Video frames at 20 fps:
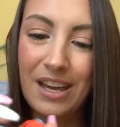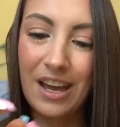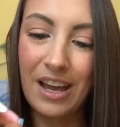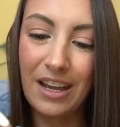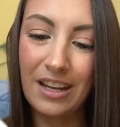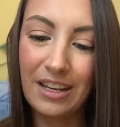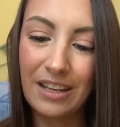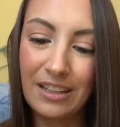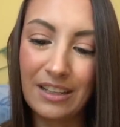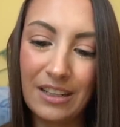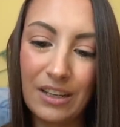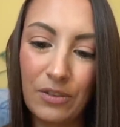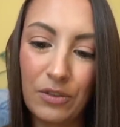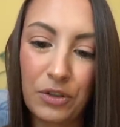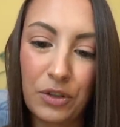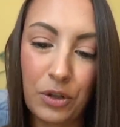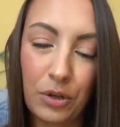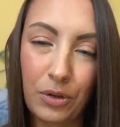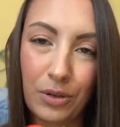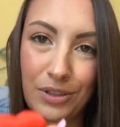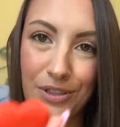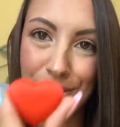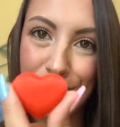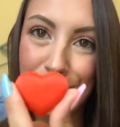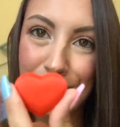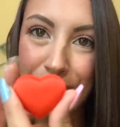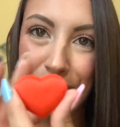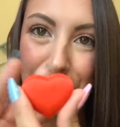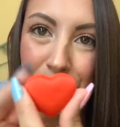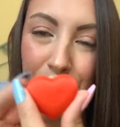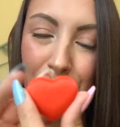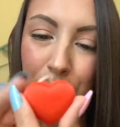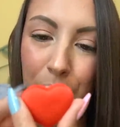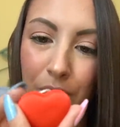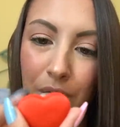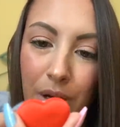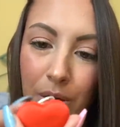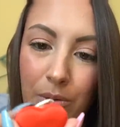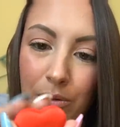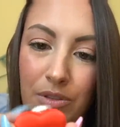I had given her a sticker
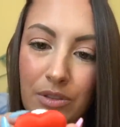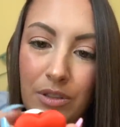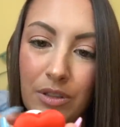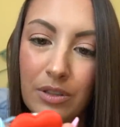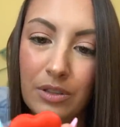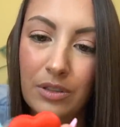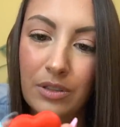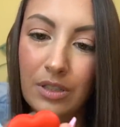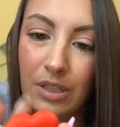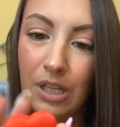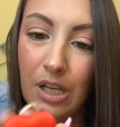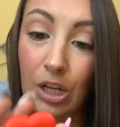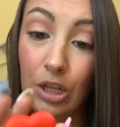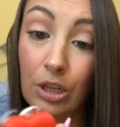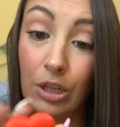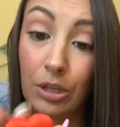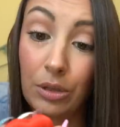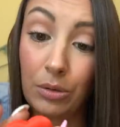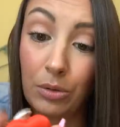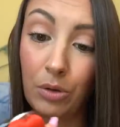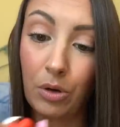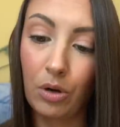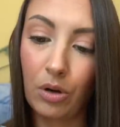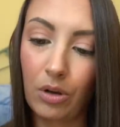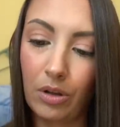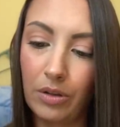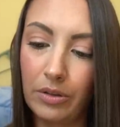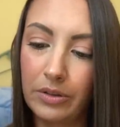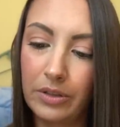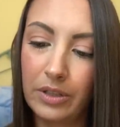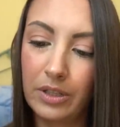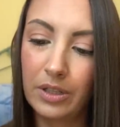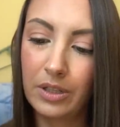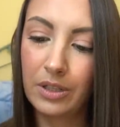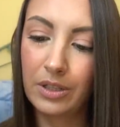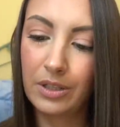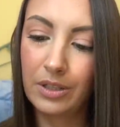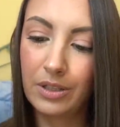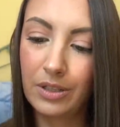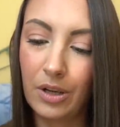when I was a, a little girl,
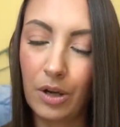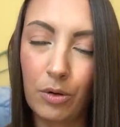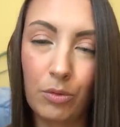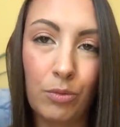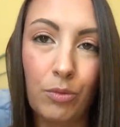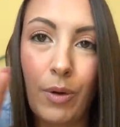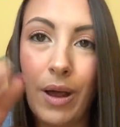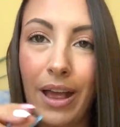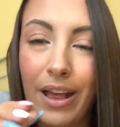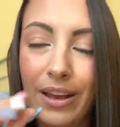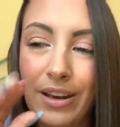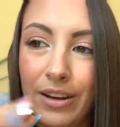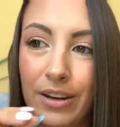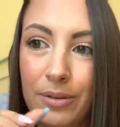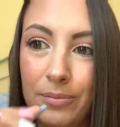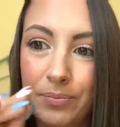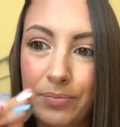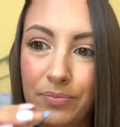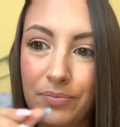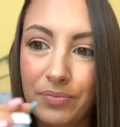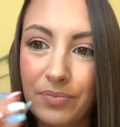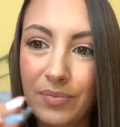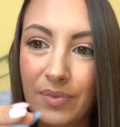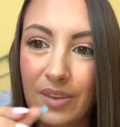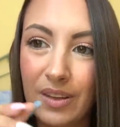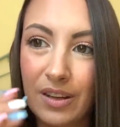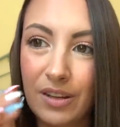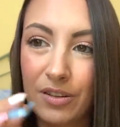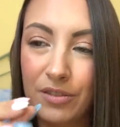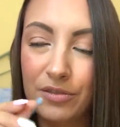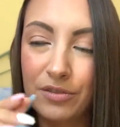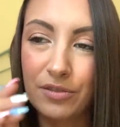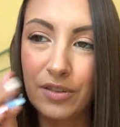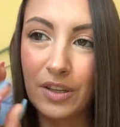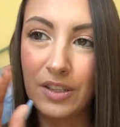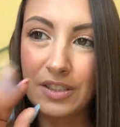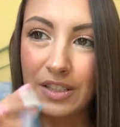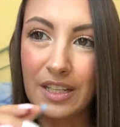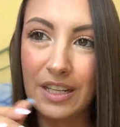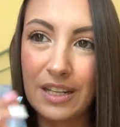a red,
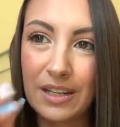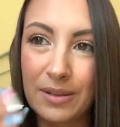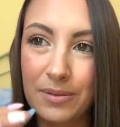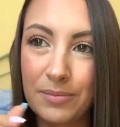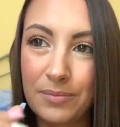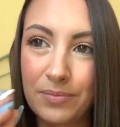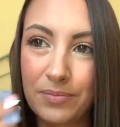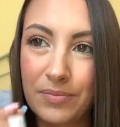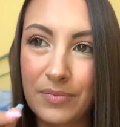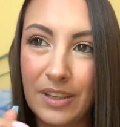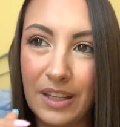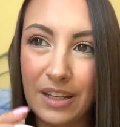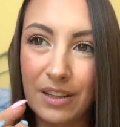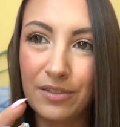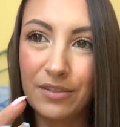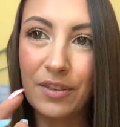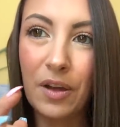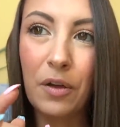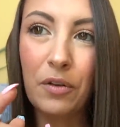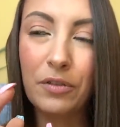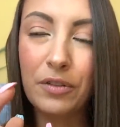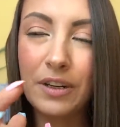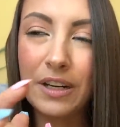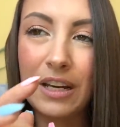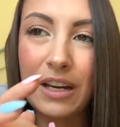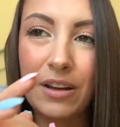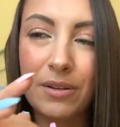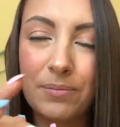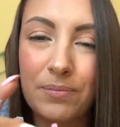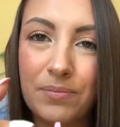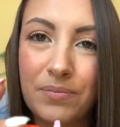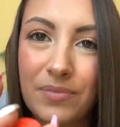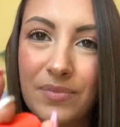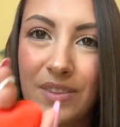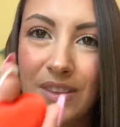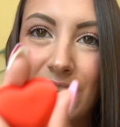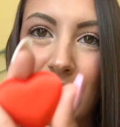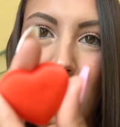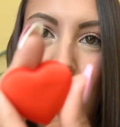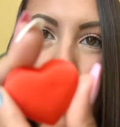fuzzy, like velvety
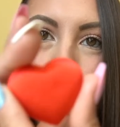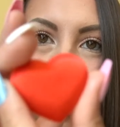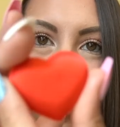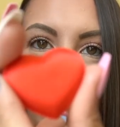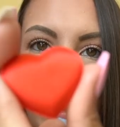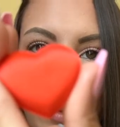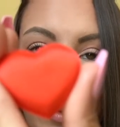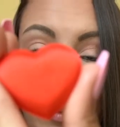heart,